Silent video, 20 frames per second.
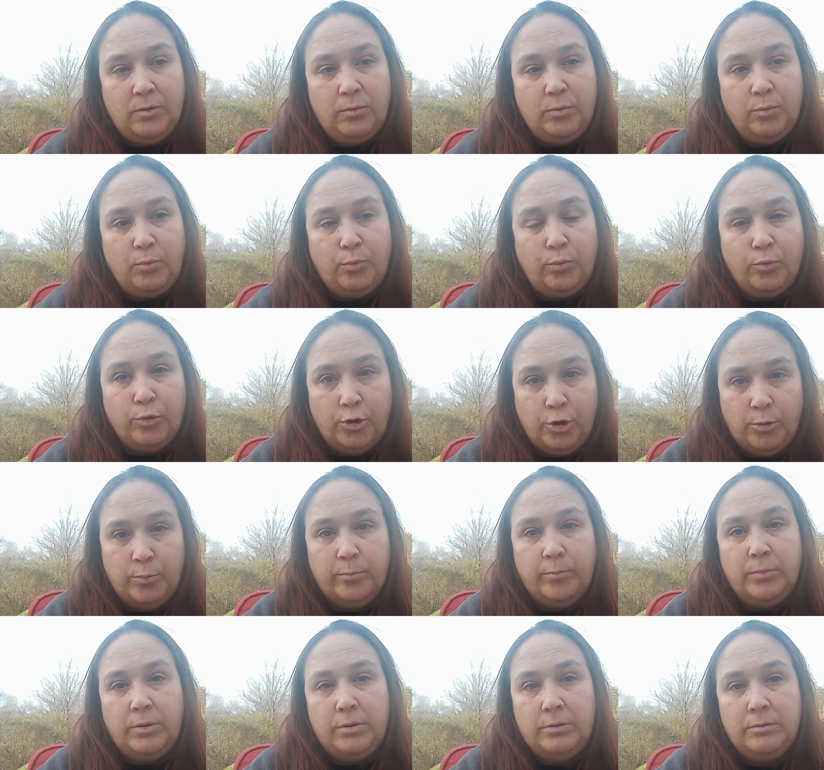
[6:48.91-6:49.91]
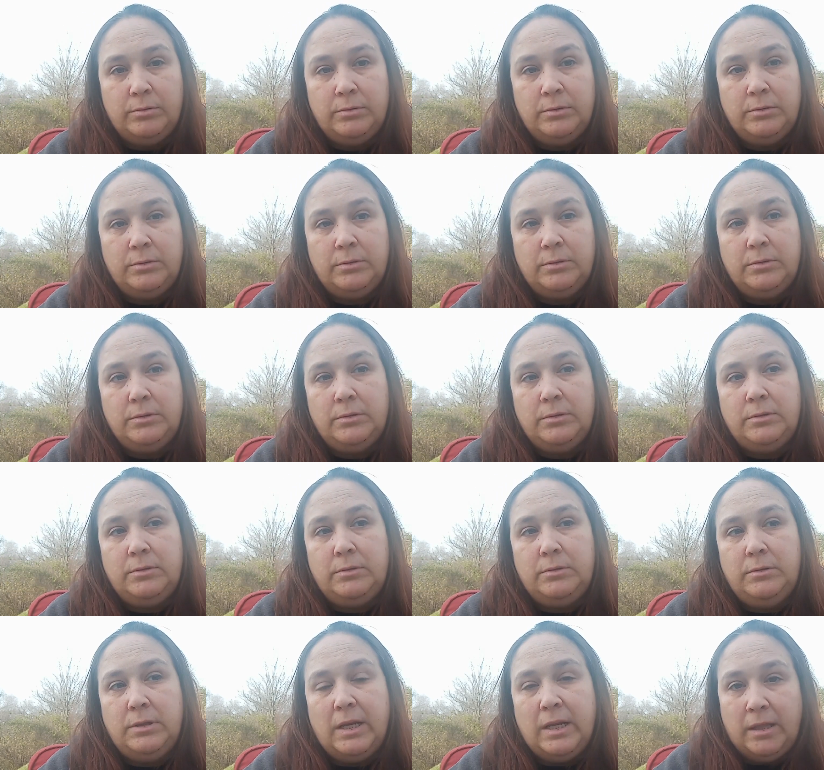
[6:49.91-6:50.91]
room
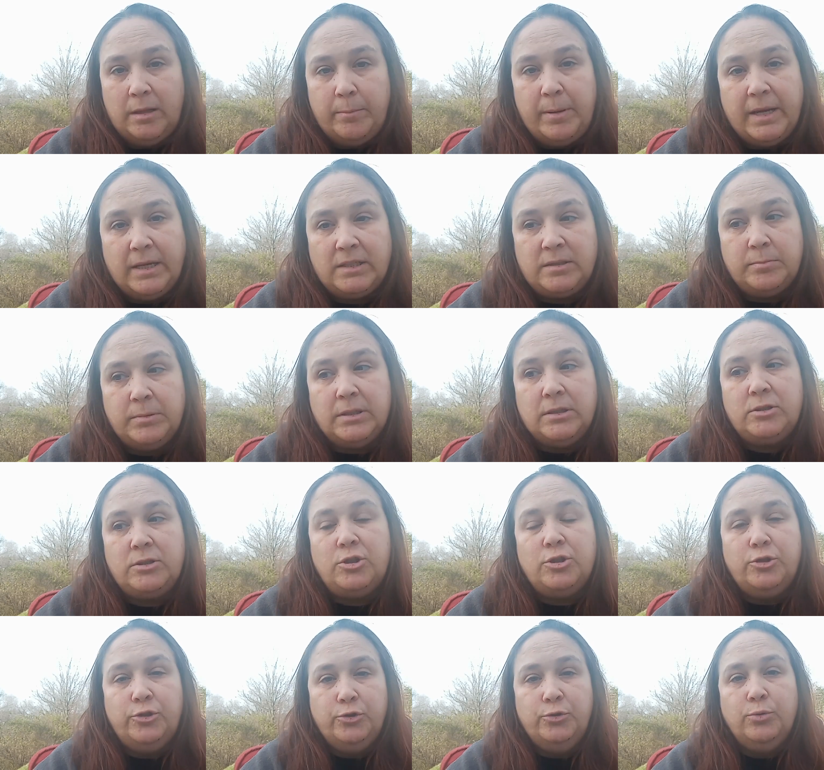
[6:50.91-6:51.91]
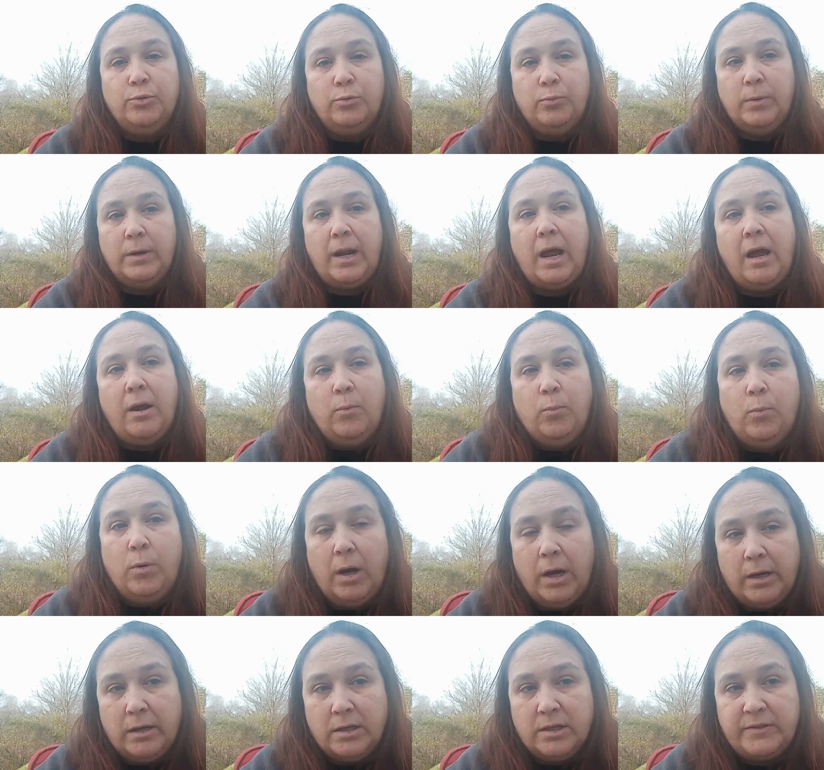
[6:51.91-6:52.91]
in the basement to do what I
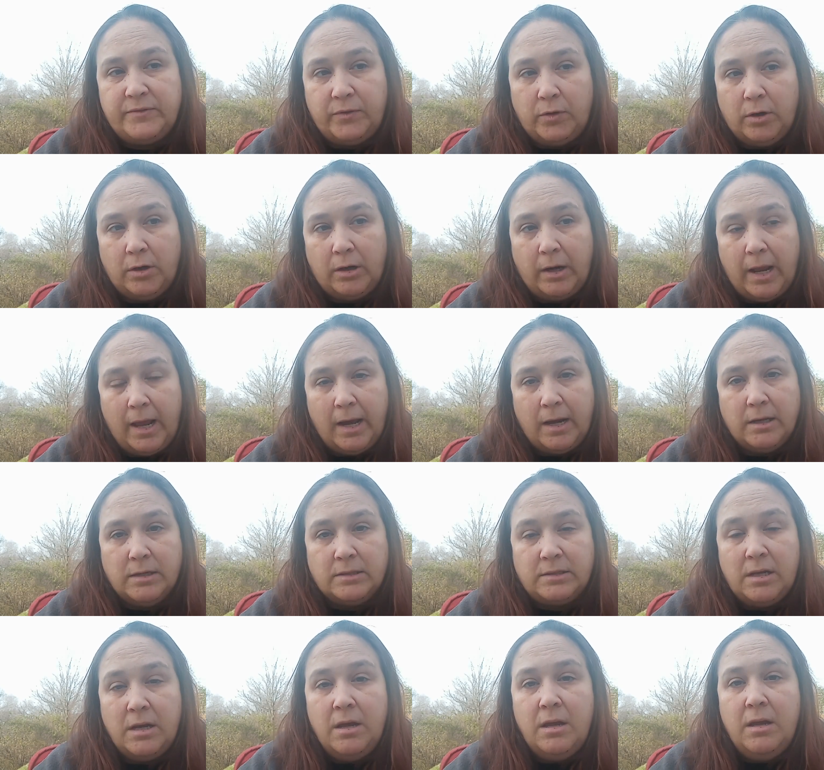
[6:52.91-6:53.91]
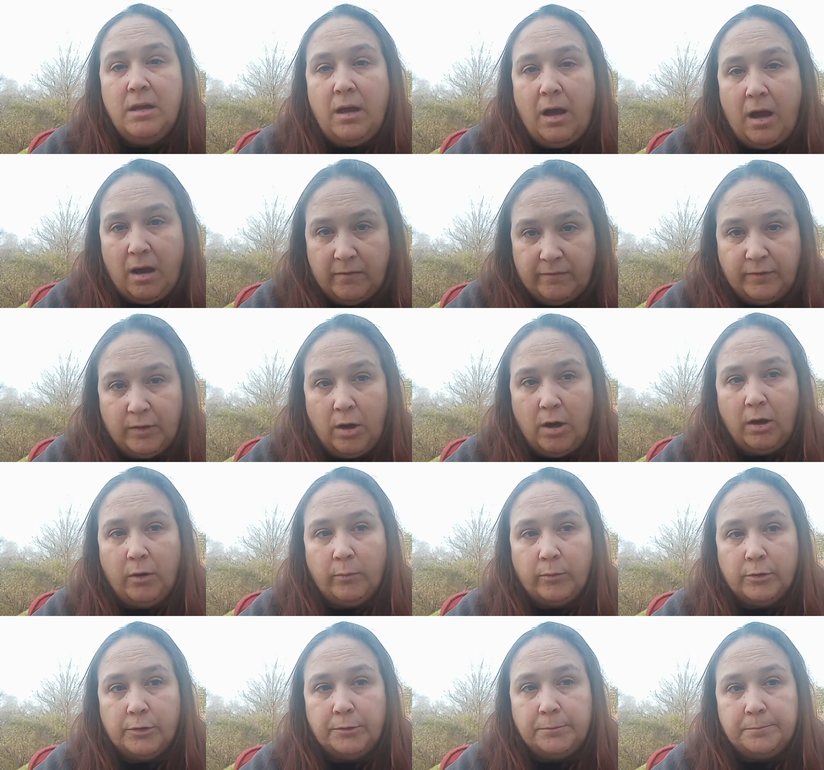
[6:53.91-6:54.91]
want as far as a vlog
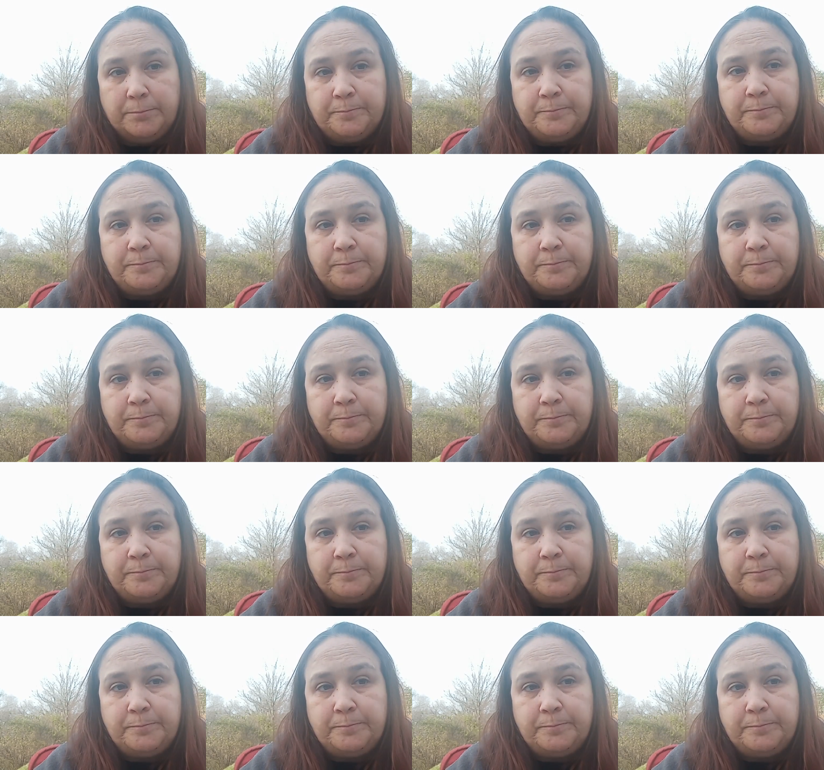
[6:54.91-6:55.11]
room